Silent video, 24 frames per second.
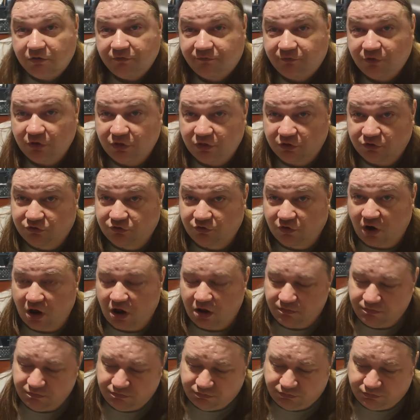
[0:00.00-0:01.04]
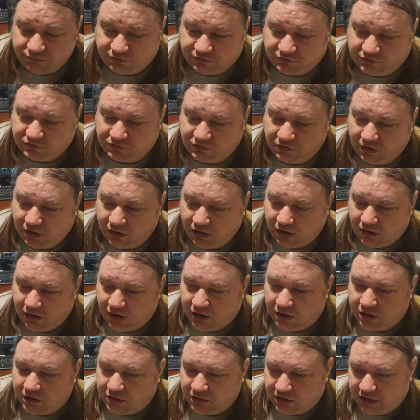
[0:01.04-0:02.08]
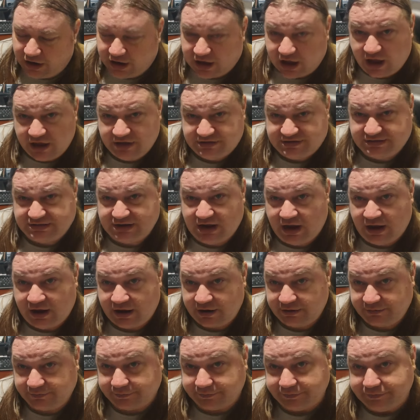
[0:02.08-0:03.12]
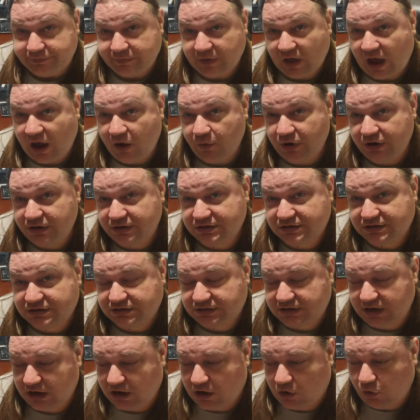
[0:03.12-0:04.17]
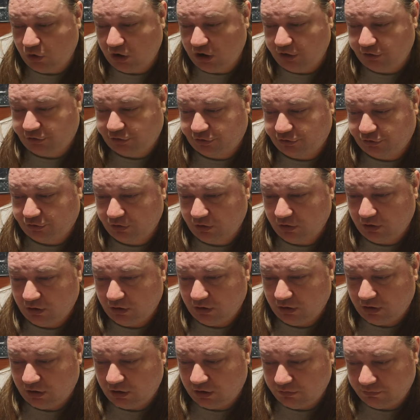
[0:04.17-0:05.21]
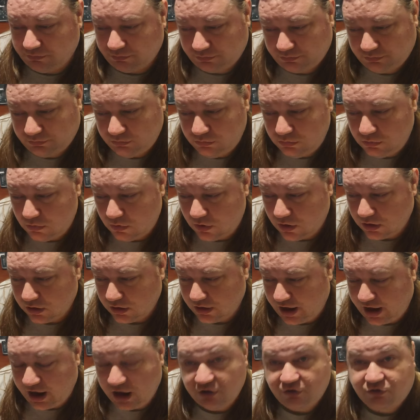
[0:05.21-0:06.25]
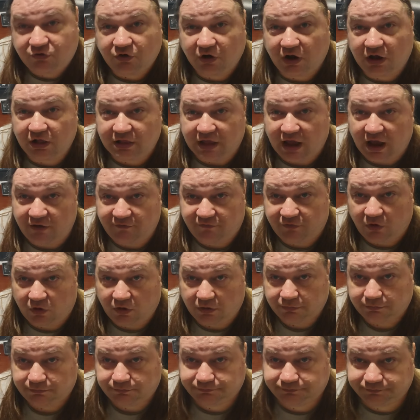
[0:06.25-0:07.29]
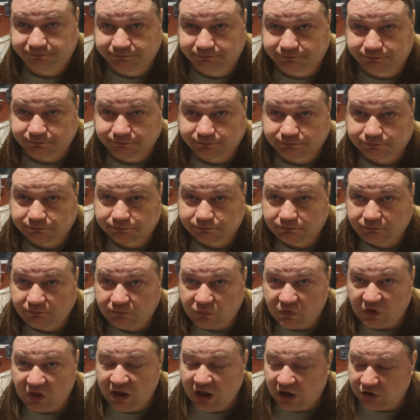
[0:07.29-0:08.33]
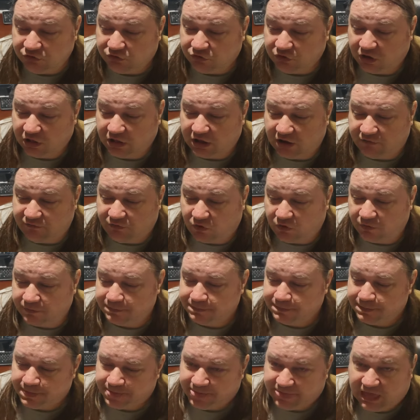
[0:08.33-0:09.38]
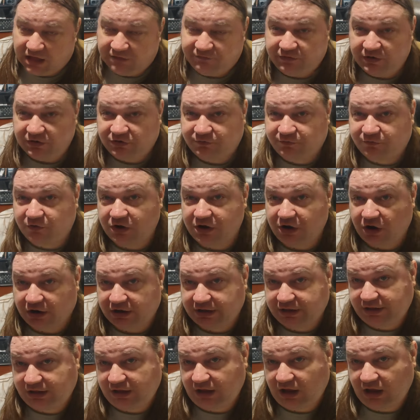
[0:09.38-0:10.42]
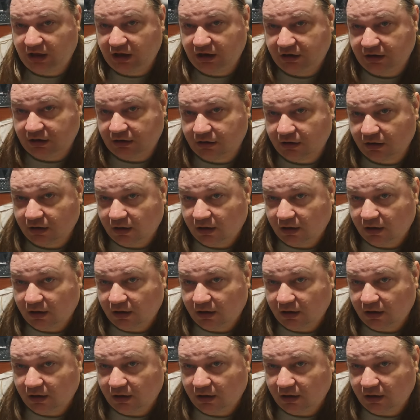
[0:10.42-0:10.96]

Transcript: For the drums, like I say, I would stick with entry level. Entry level. If it's for your kid